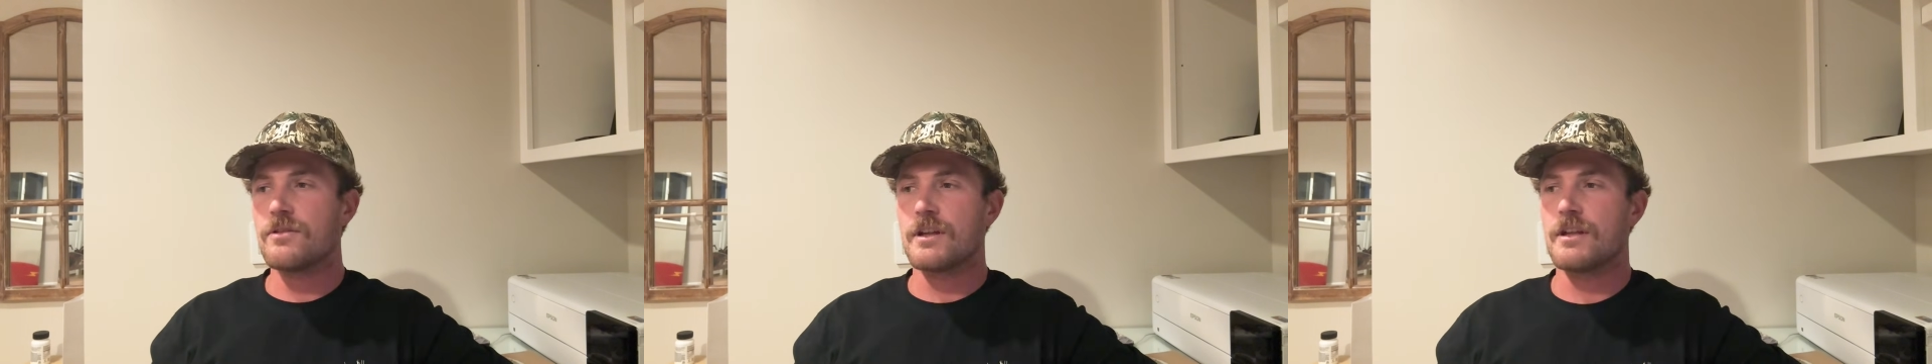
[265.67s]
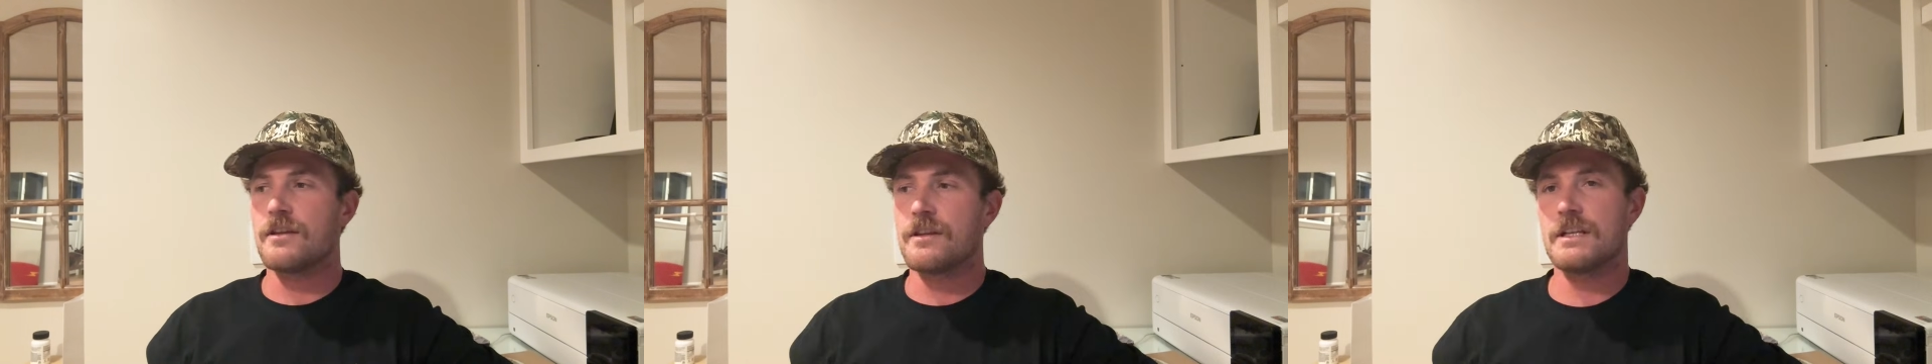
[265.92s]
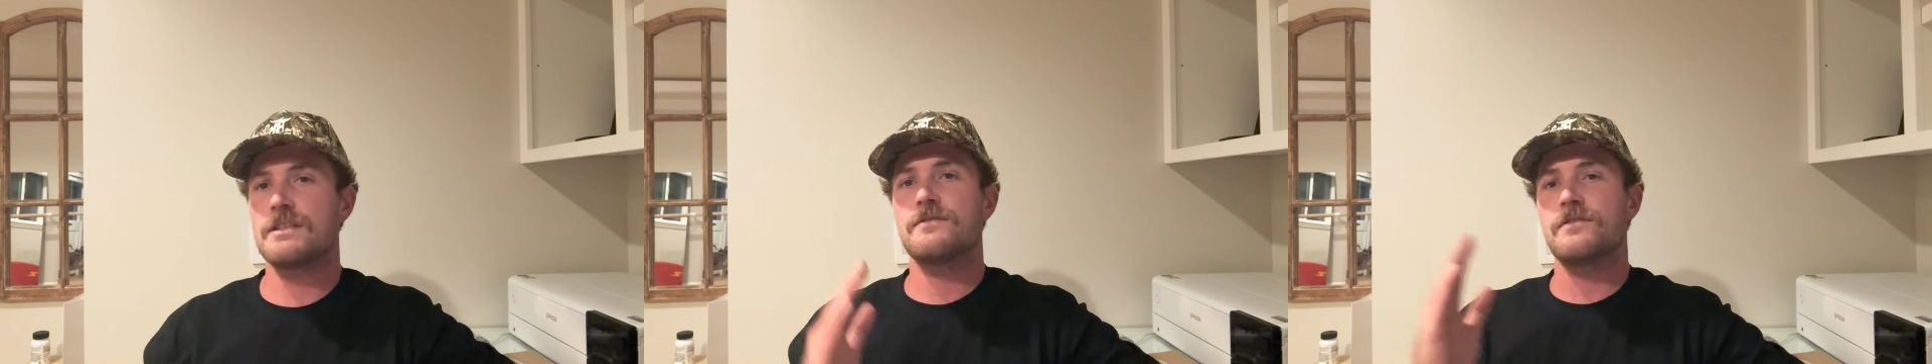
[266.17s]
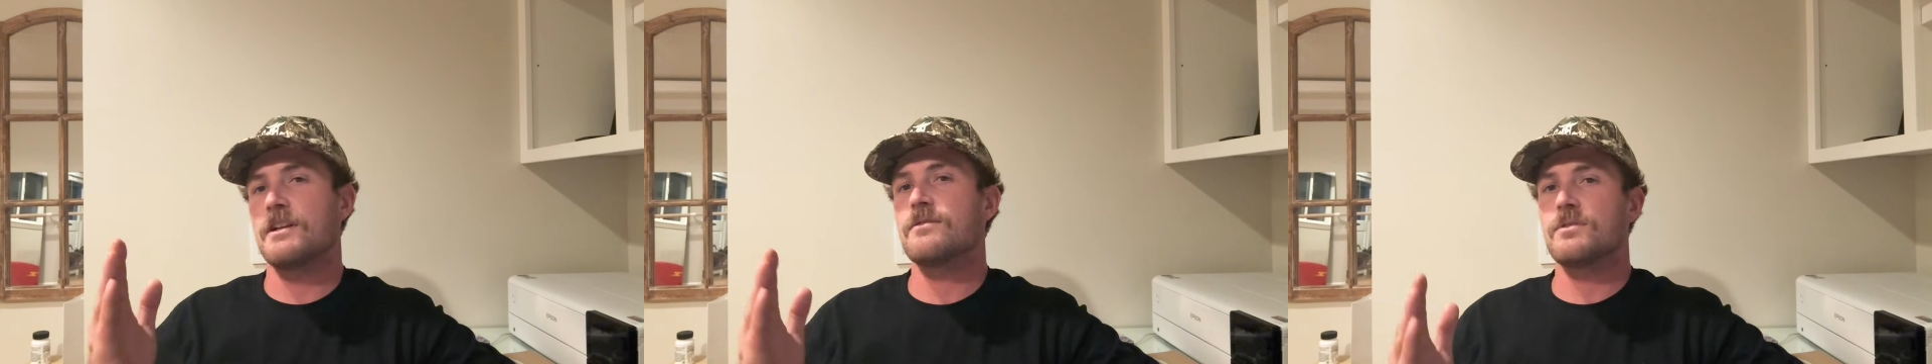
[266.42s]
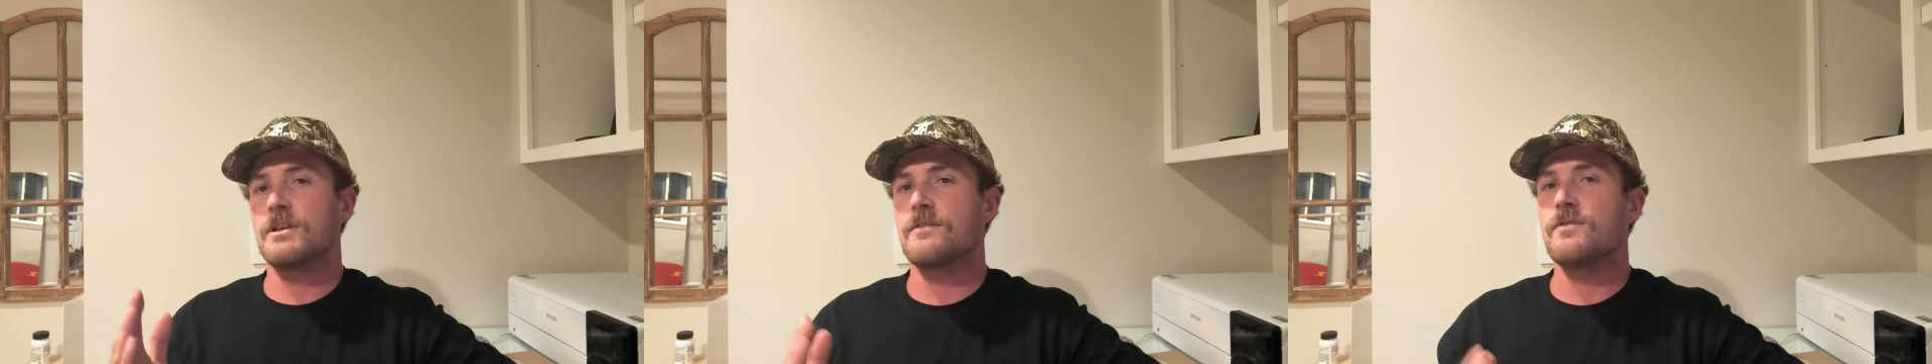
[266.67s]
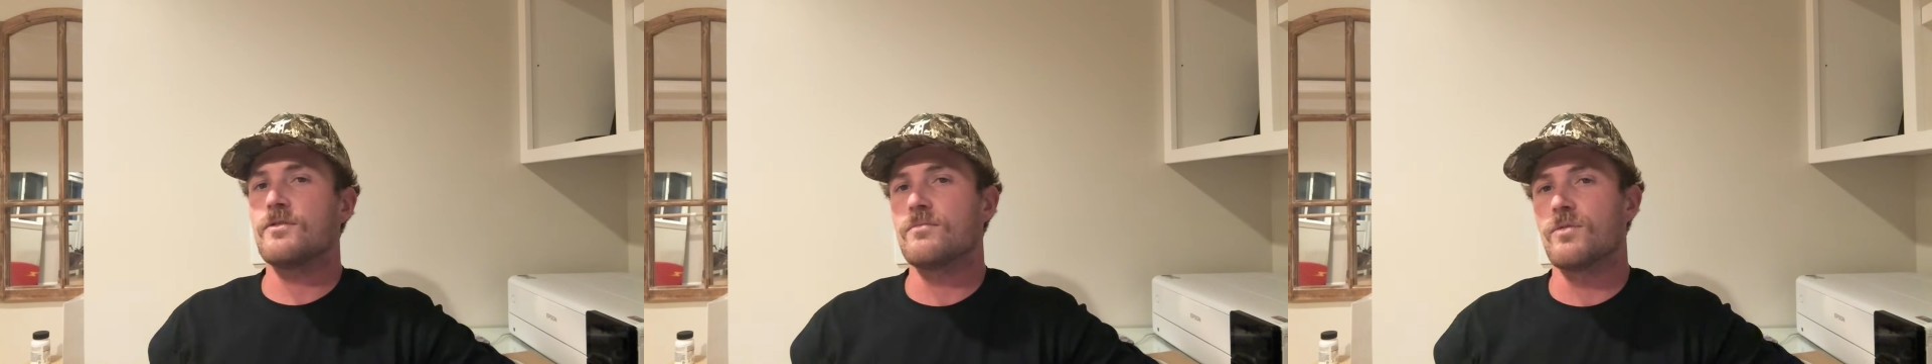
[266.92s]
that this fin will
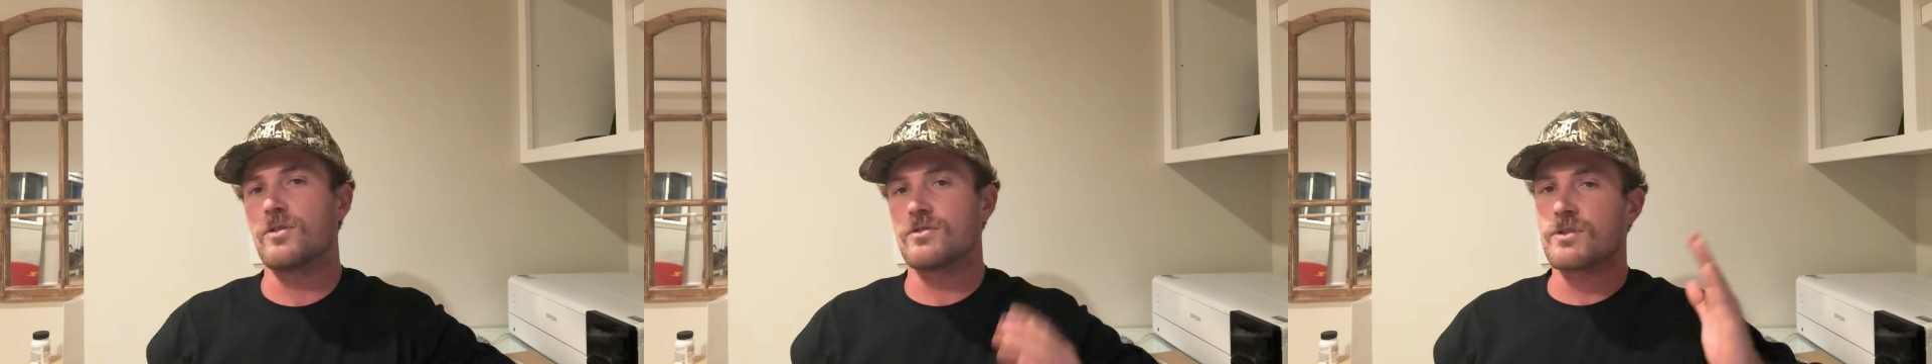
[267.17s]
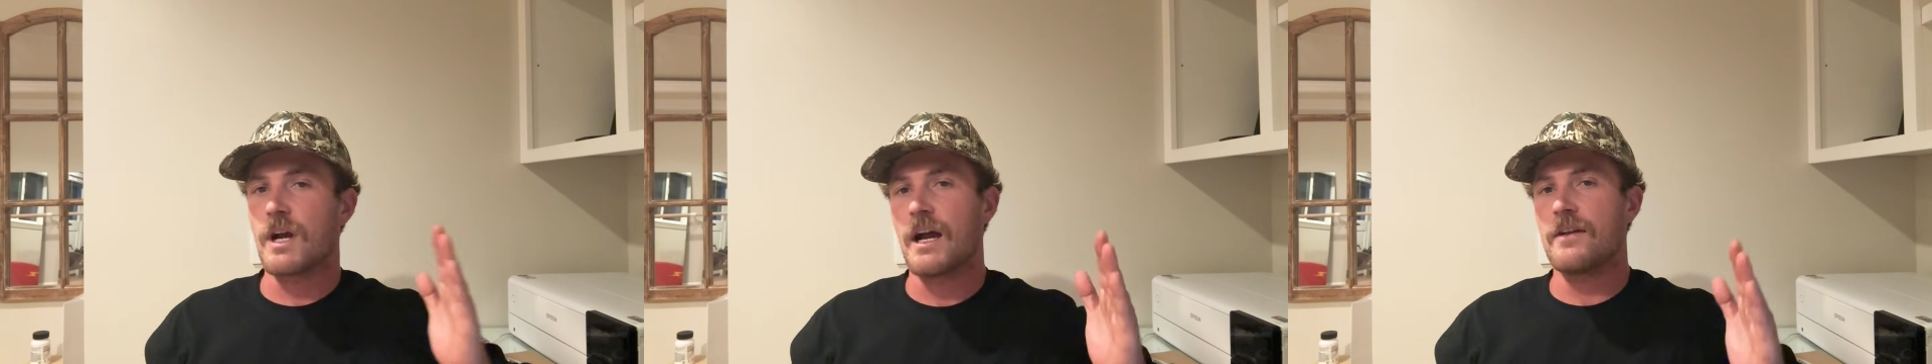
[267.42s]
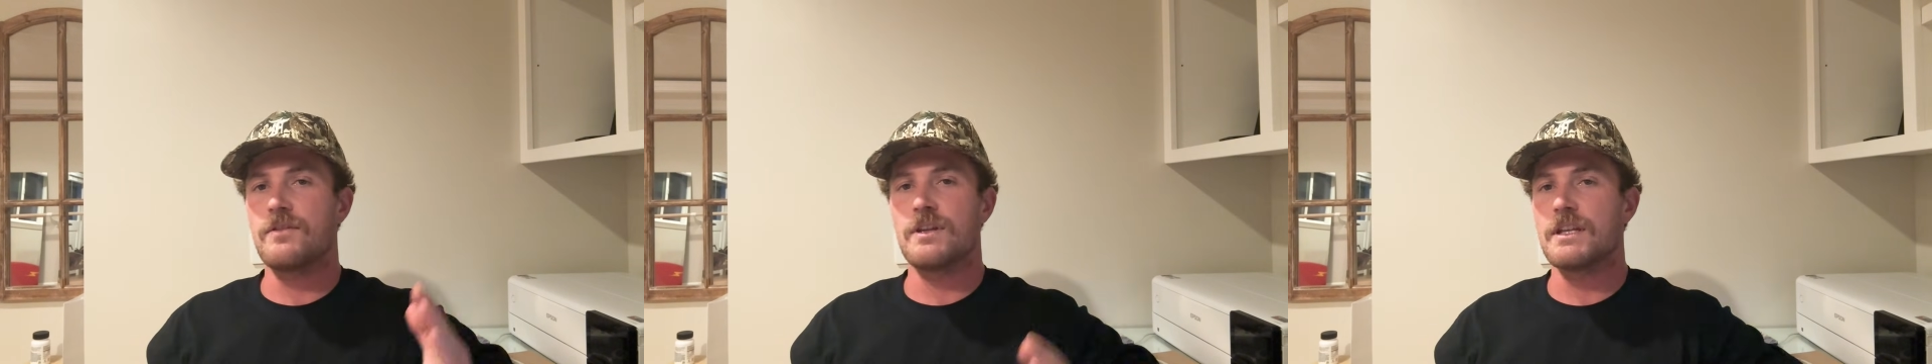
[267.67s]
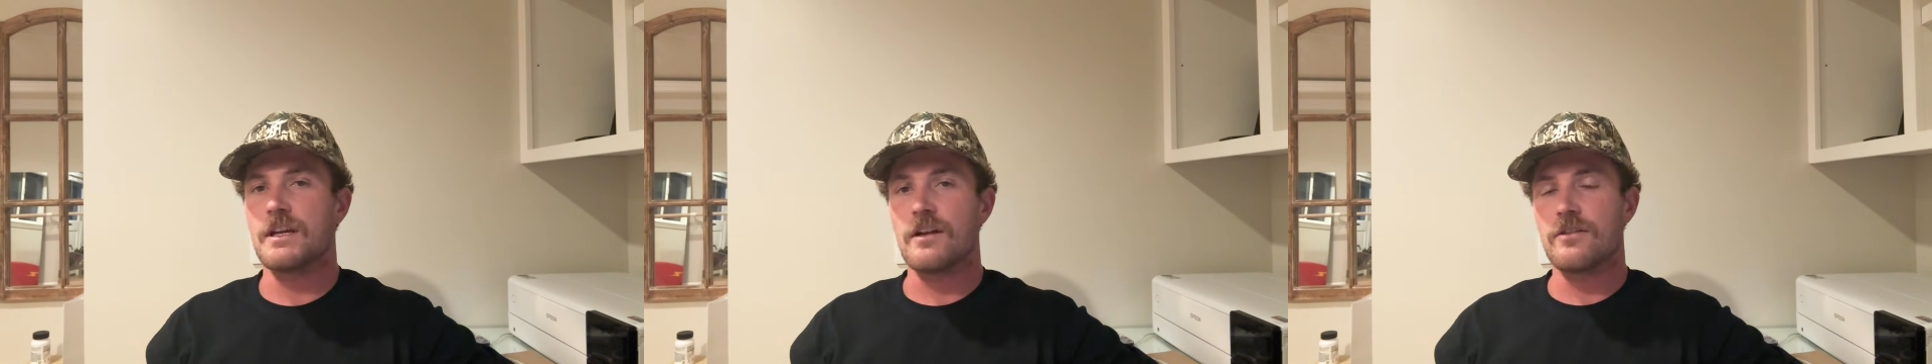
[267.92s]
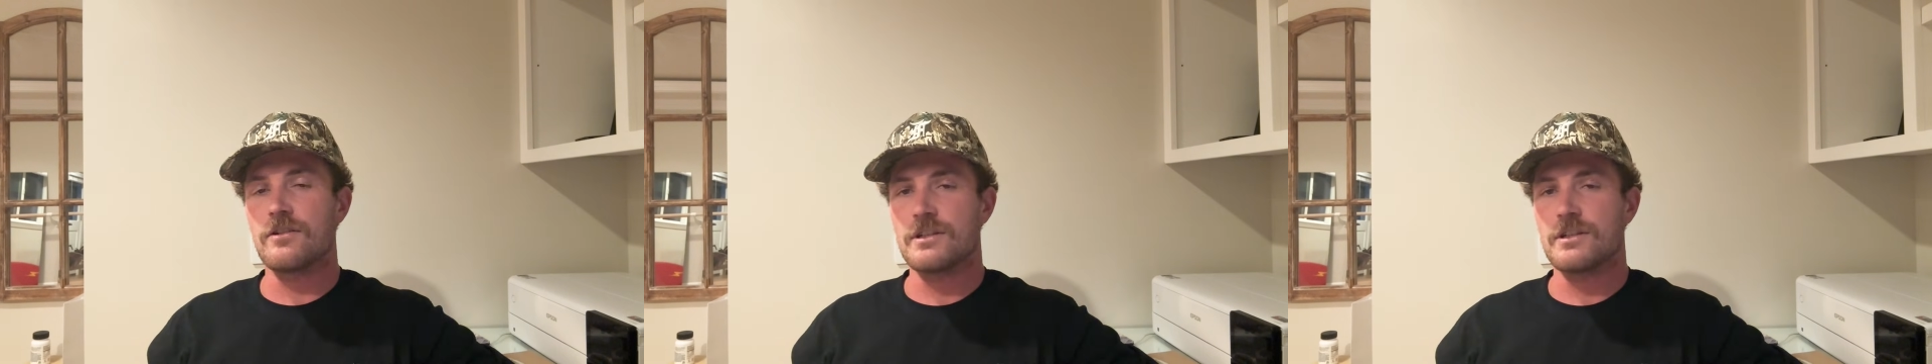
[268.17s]
give you more drive than the other.